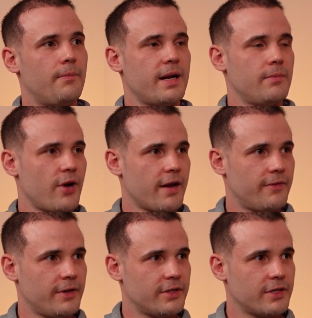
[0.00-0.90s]
bed and
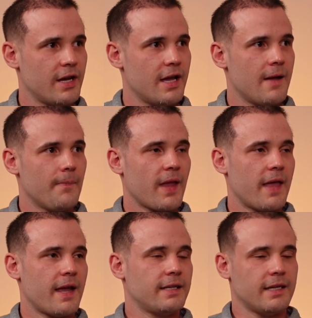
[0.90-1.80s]
breakfast, and
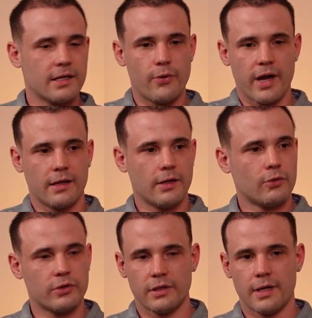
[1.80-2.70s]
they did a quick little